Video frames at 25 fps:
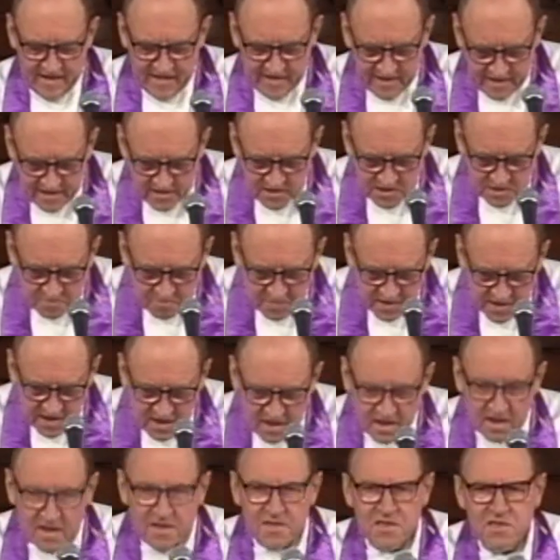is
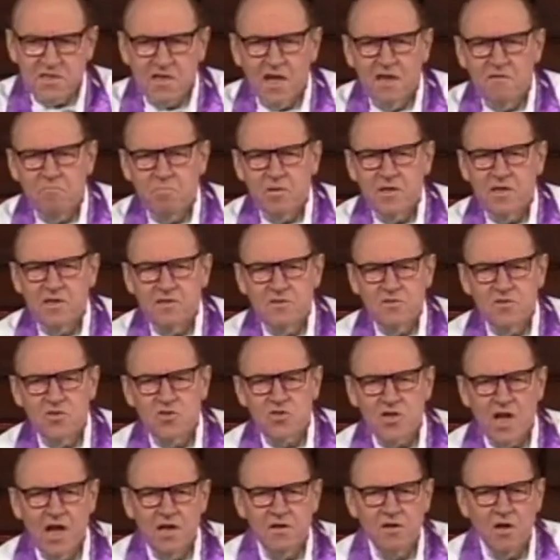because they've been in the
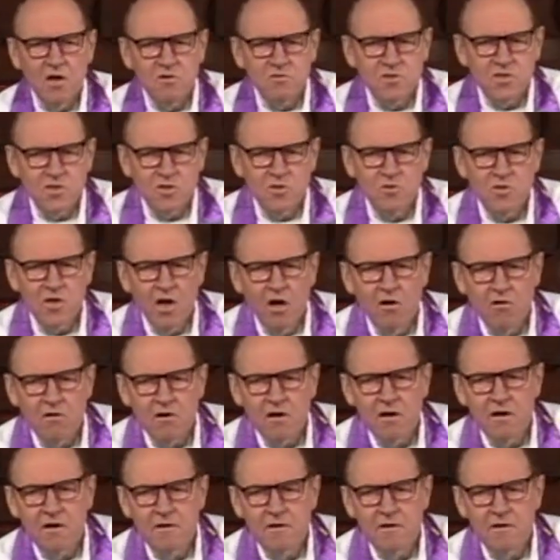shadows too long.